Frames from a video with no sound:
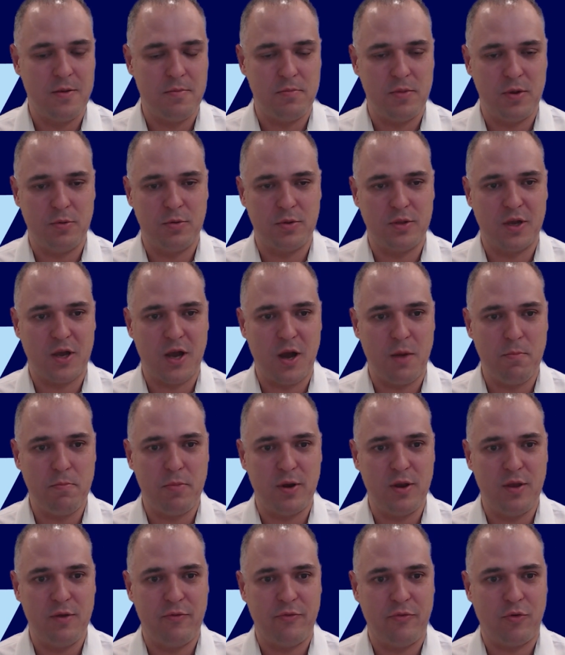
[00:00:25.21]
Been with the
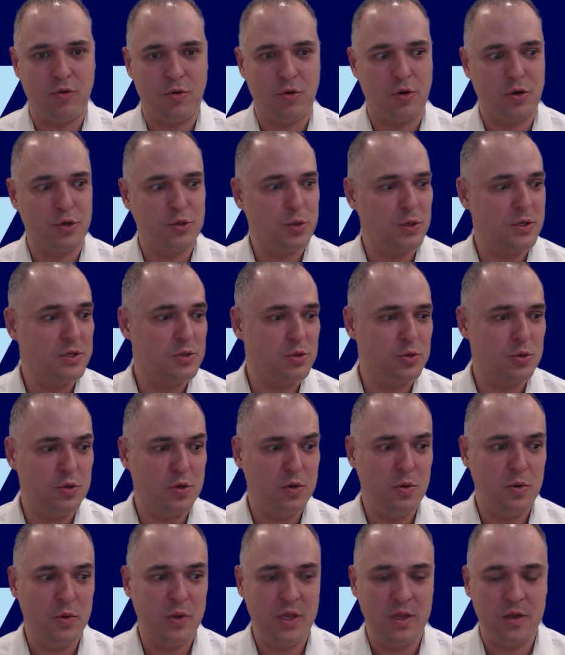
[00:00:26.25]
company for 22
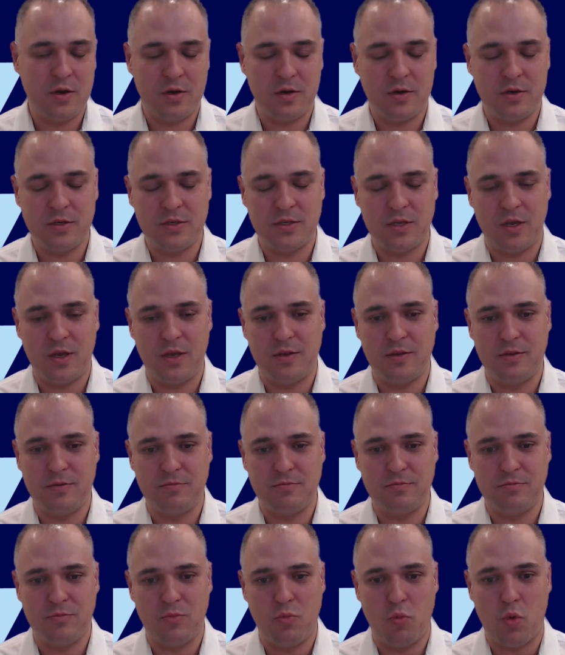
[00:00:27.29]
years
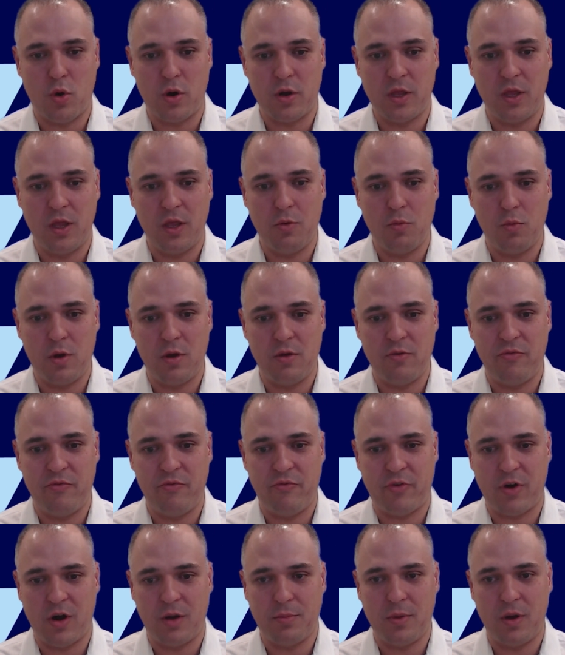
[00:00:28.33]
and working with
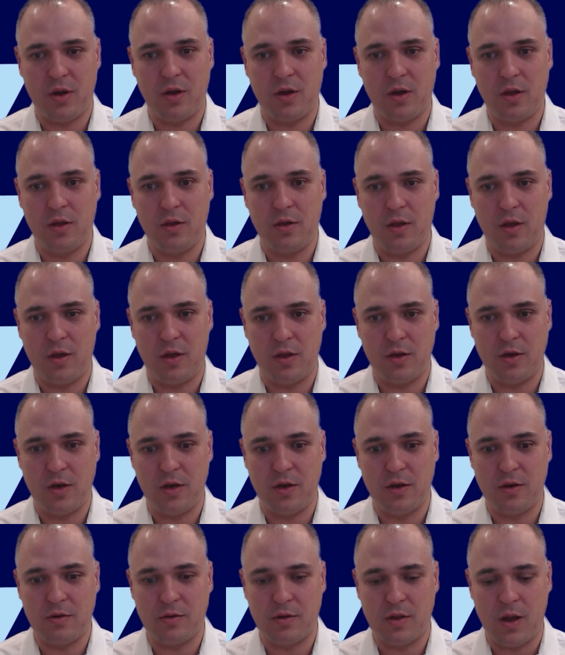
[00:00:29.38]
pharma
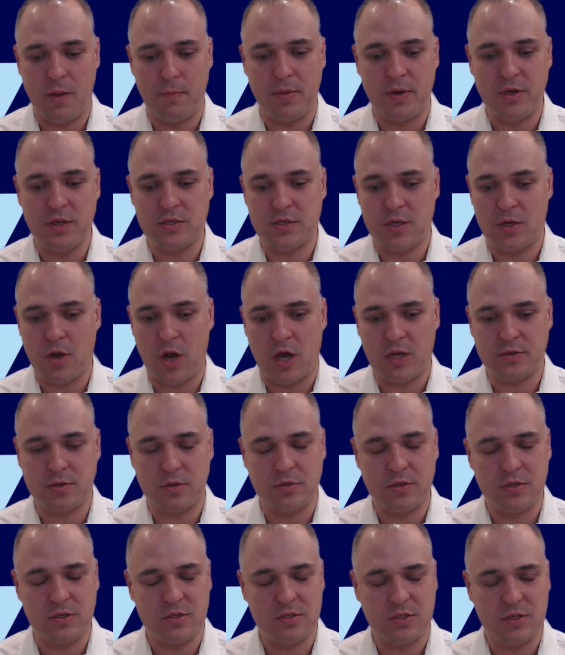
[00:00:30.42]
and companies and hospital
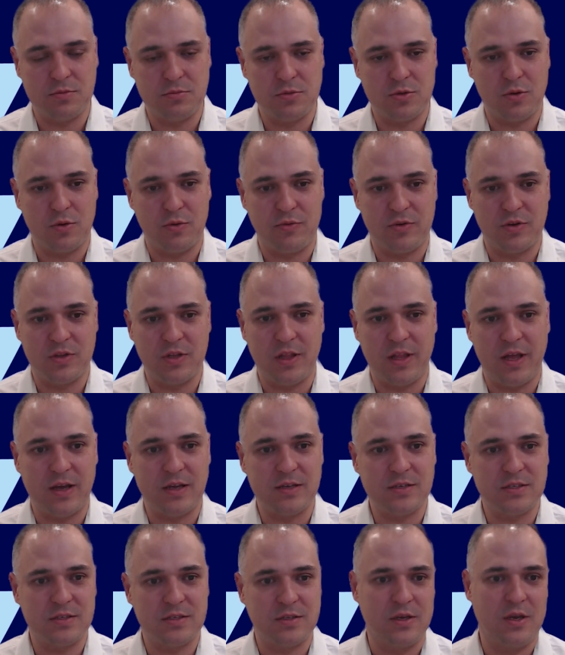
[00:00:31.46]
systems over the
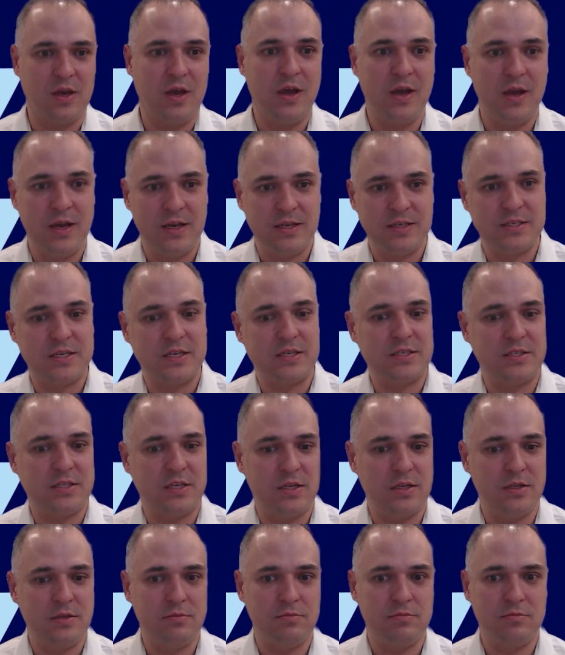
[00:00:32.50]
last
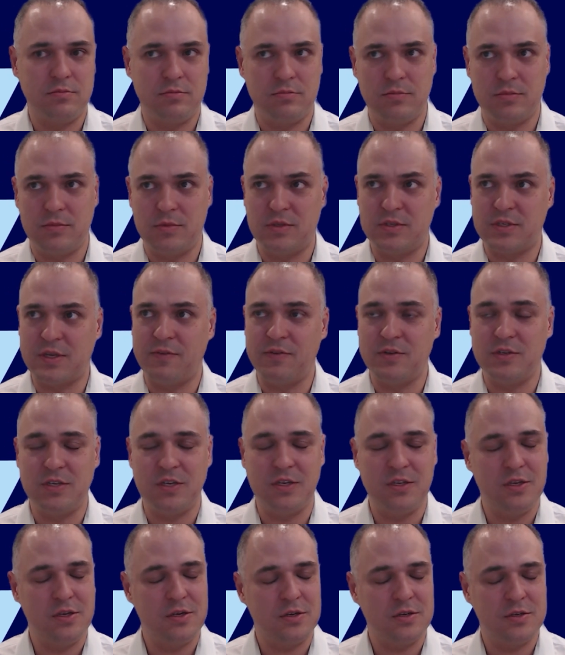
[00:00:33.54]
16,
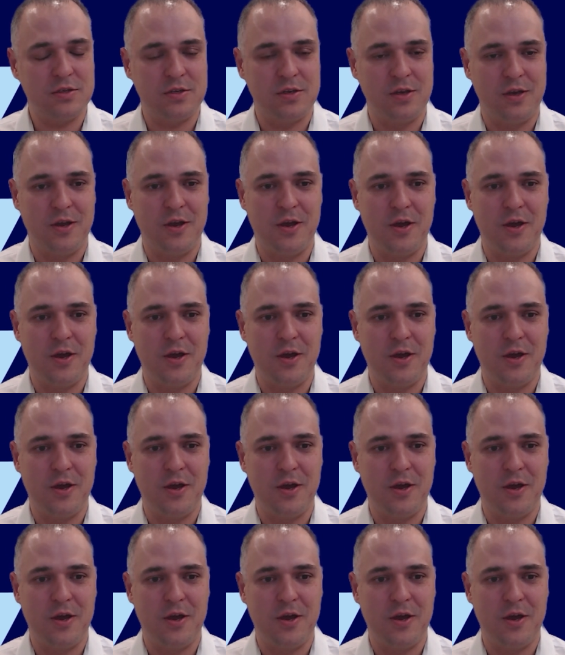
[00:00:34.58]
17 years.